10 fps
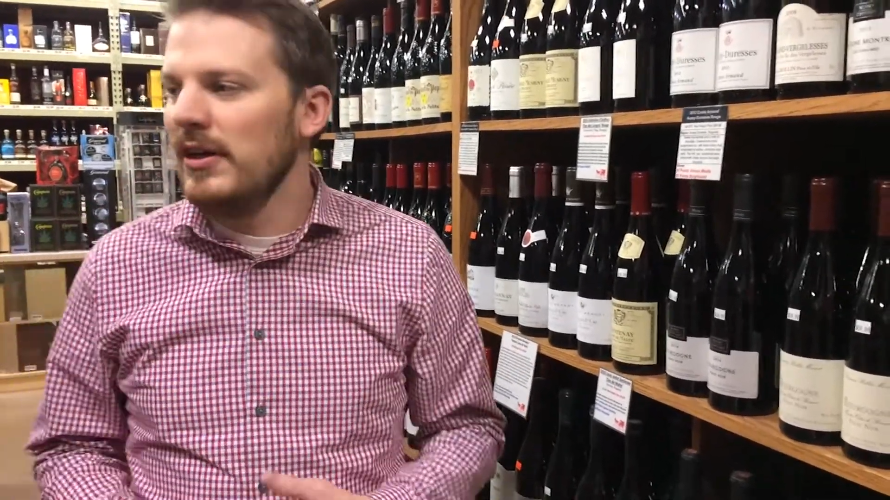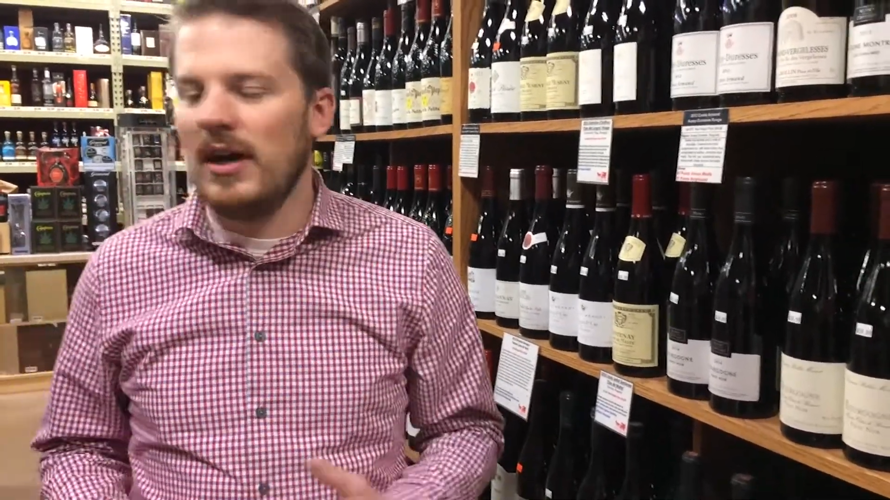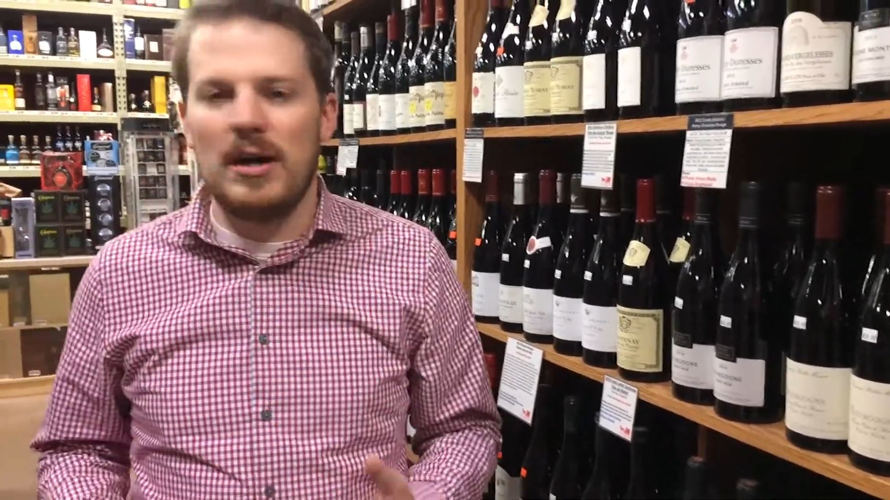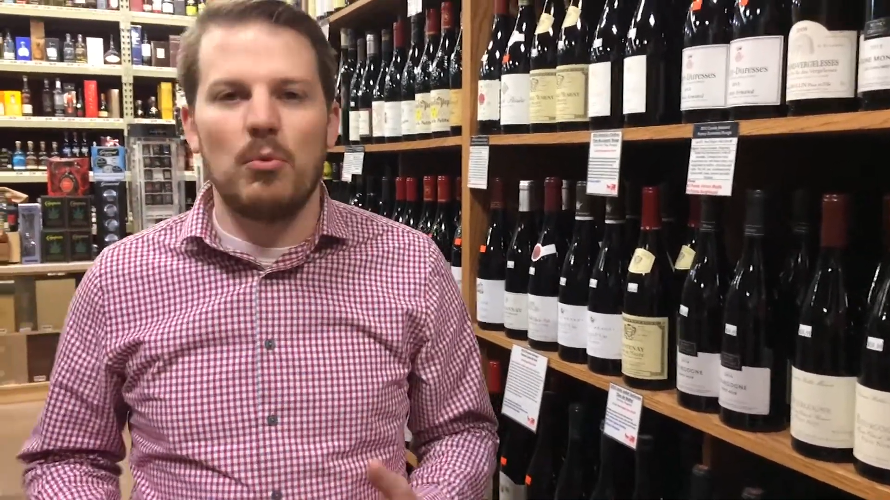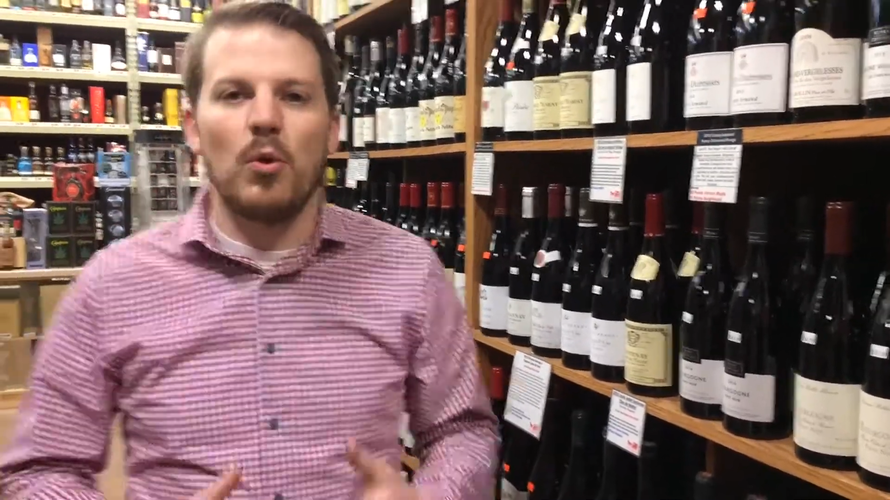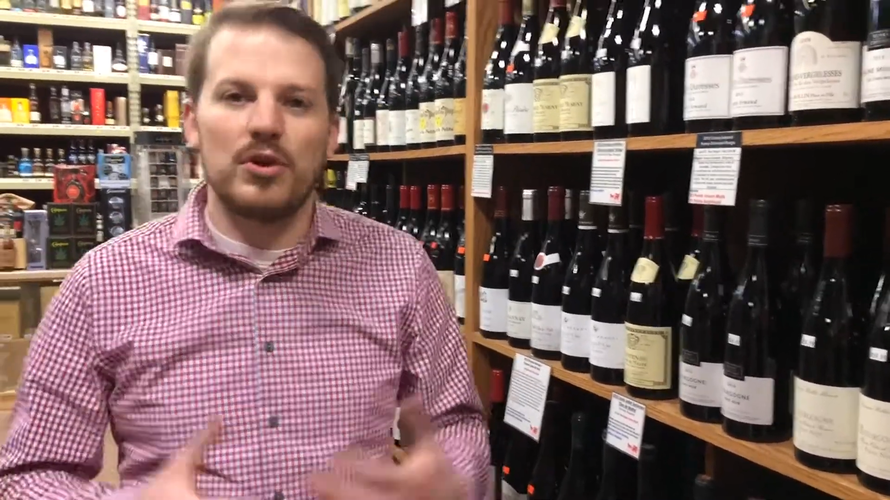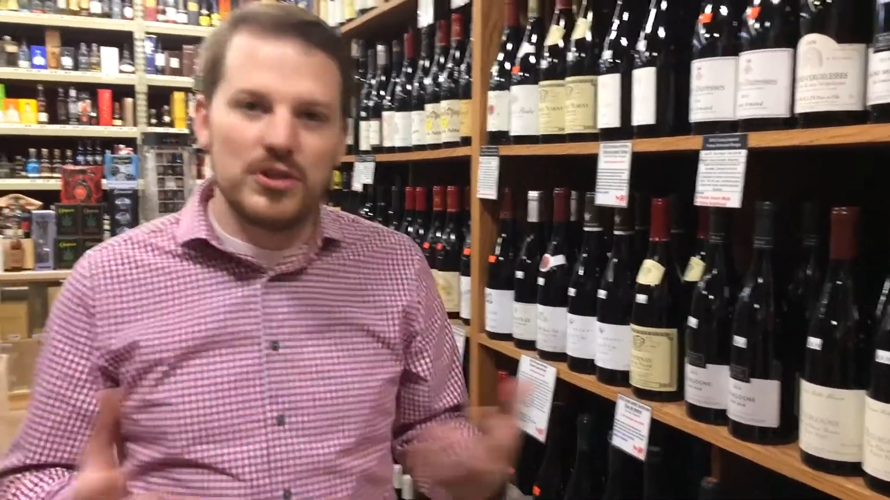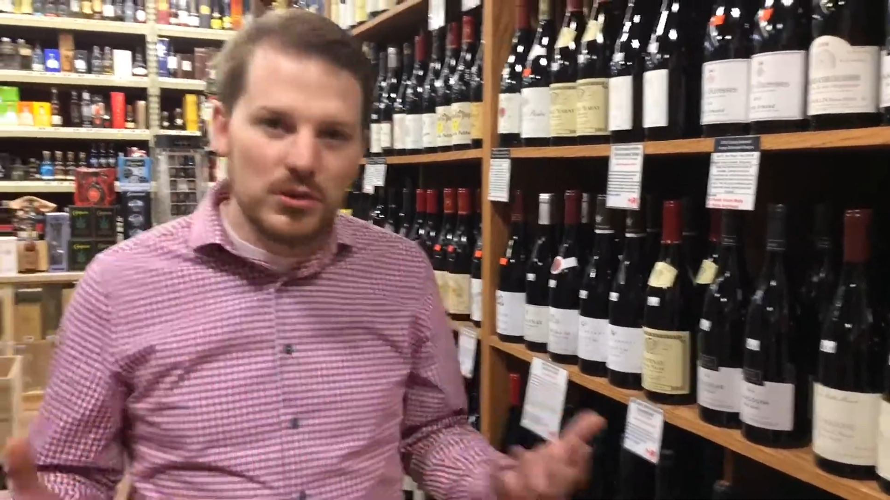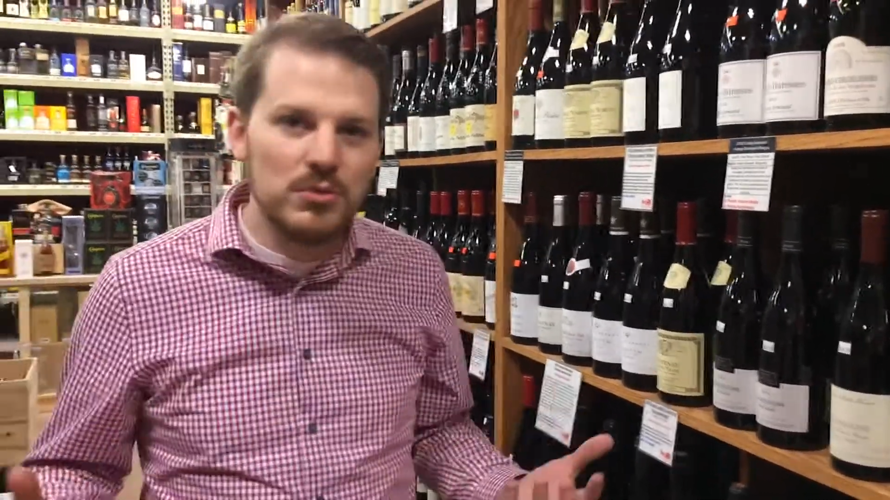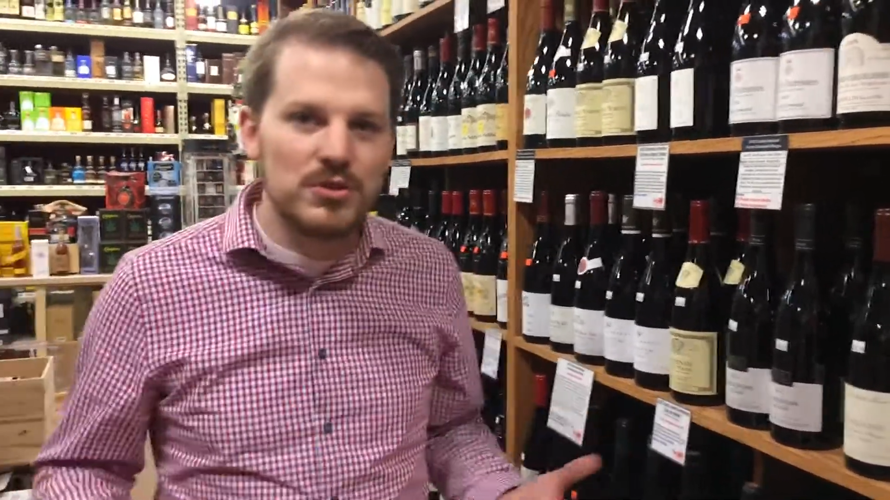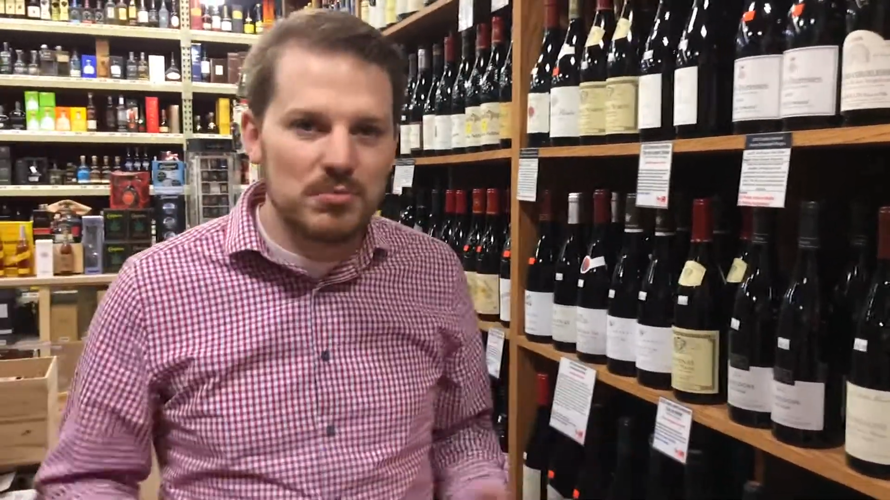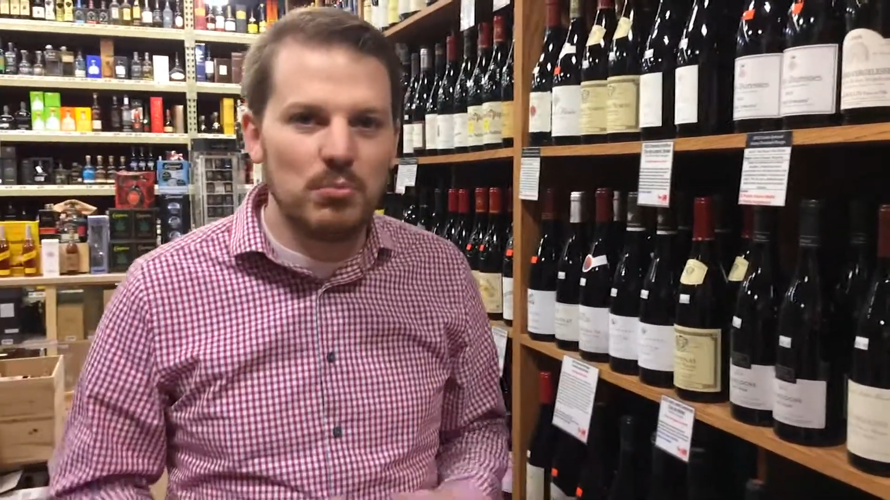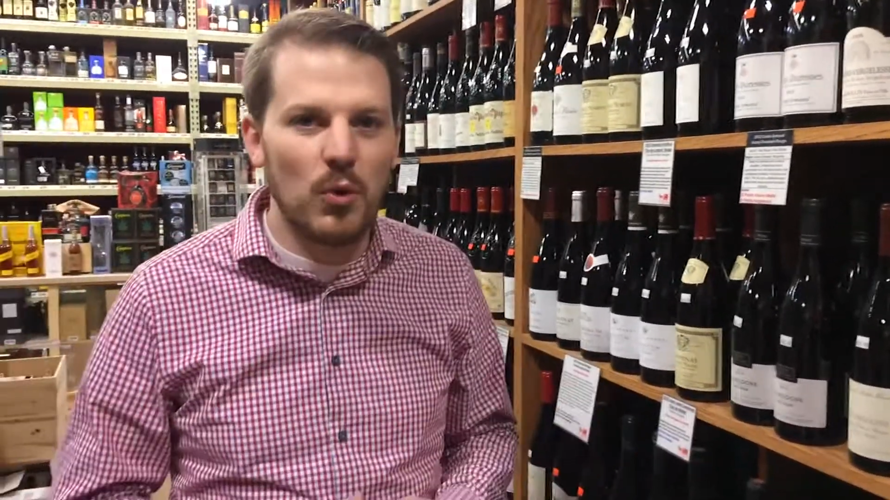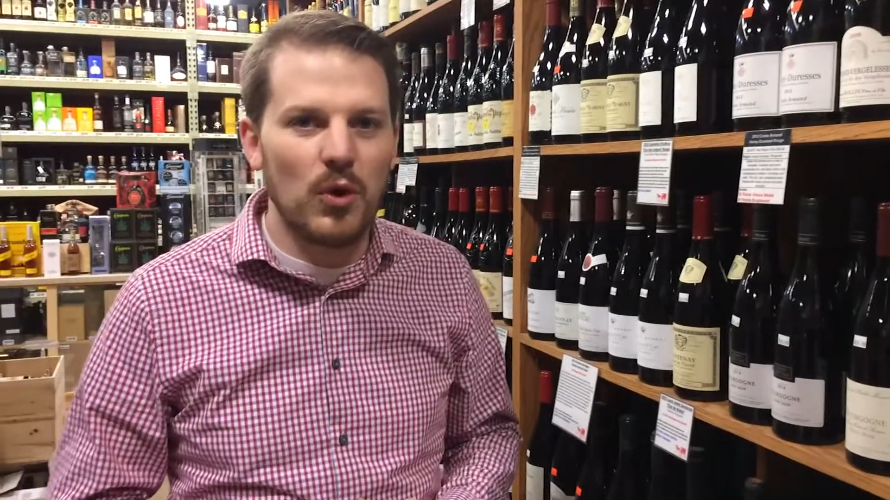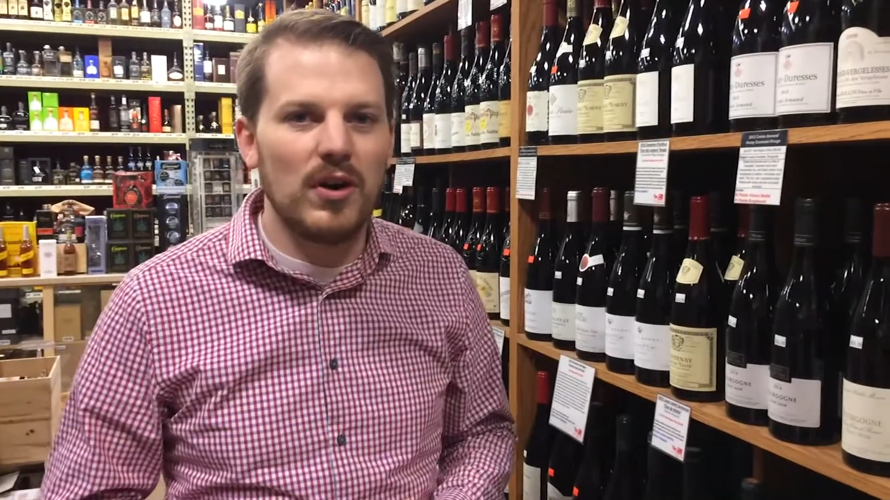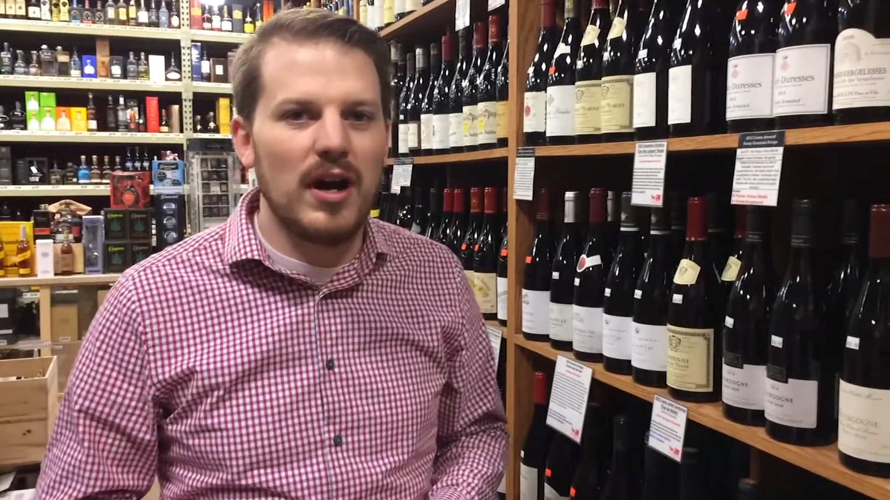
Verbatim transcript: um, or used more